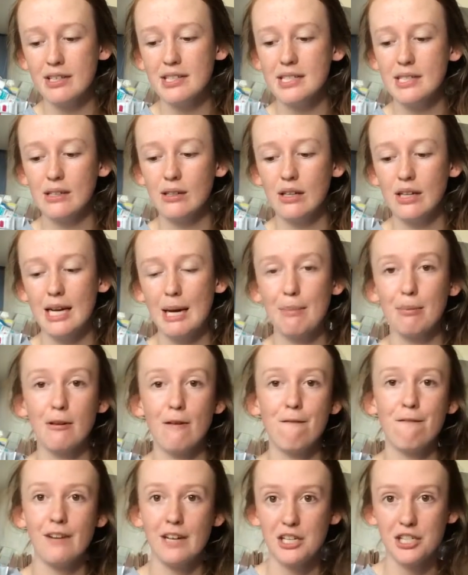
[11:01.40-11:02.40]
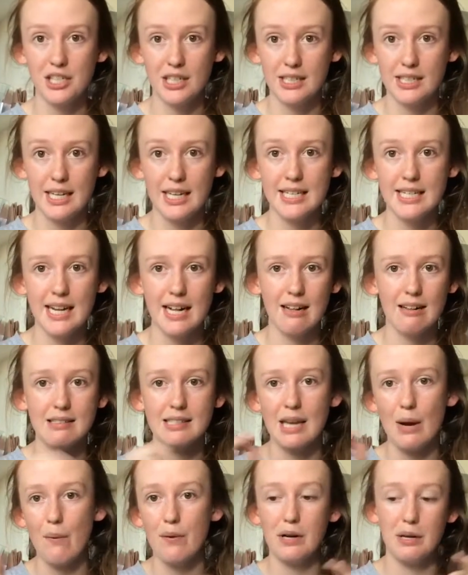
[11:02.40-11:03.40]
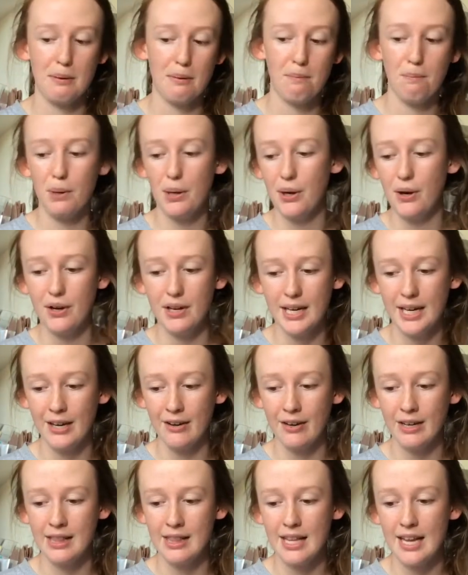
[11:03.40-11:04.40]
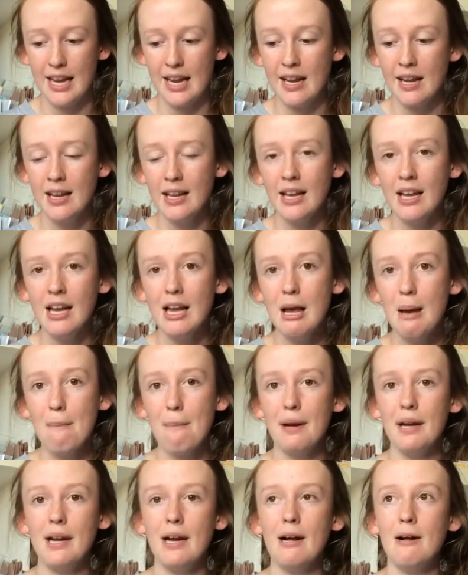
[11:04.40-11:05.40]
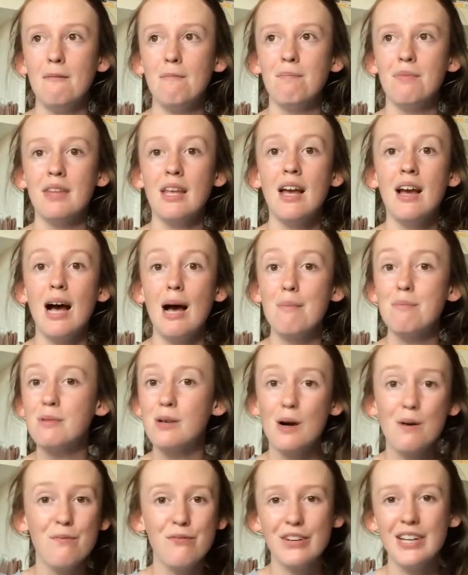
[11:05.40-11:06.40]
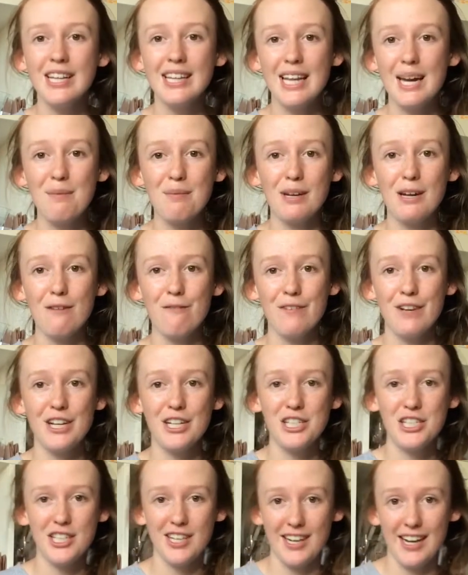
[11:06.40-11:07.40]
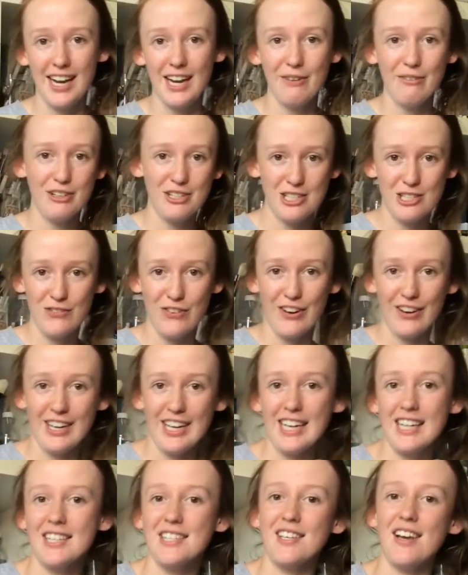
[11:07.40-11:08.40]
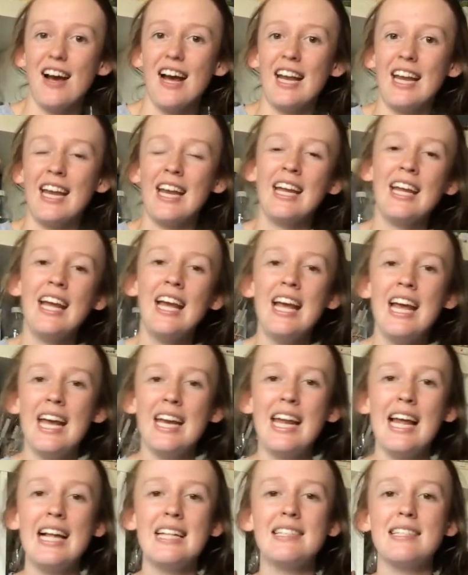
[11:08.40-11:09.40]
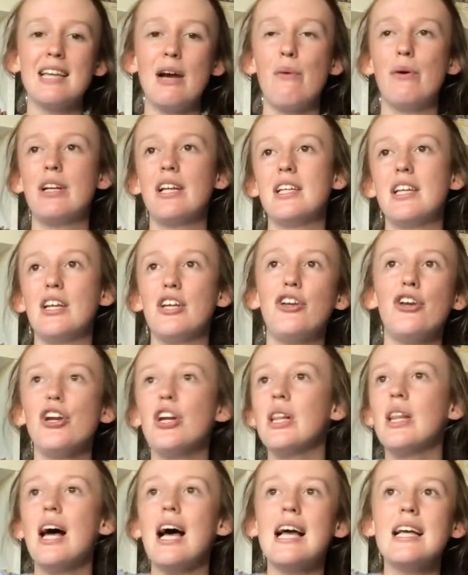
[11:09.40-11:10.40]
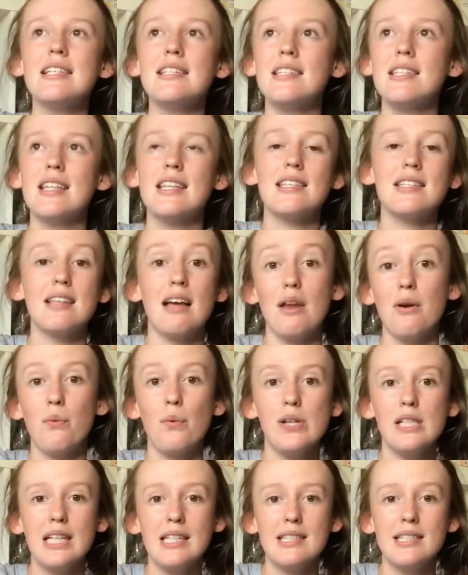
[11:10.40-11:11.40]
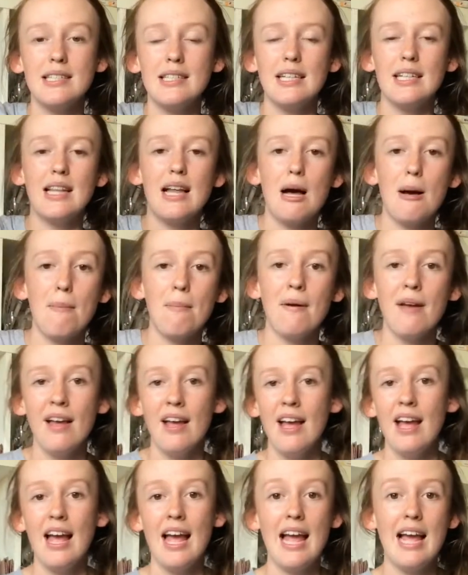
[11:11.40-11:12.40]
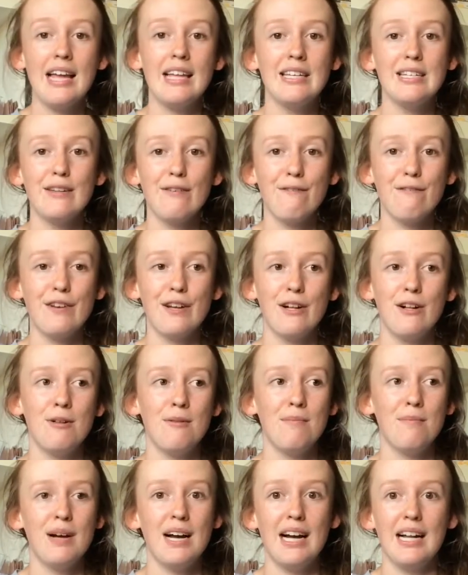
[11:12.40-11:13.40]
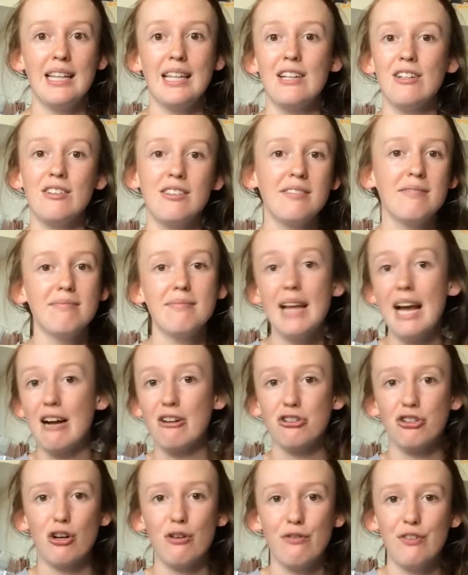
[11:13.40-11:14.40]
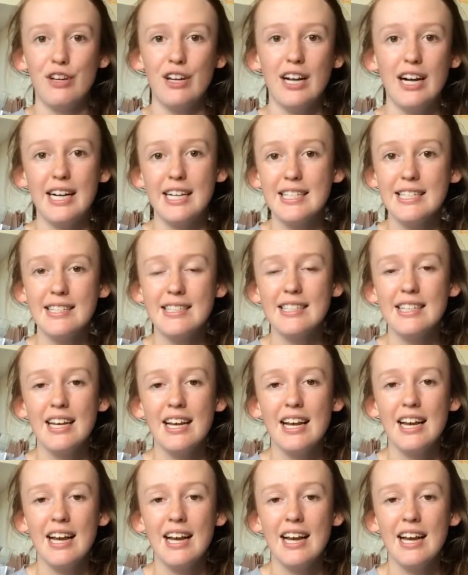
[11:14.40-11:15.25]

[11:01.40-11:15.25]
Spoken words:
are still a couple of finishing details I want to put on here and there. But I'm confident that I'm going to finish tonight, which is very exciting. And hence I wanted to utilise the sun while it's still up and film a little outro for you guys.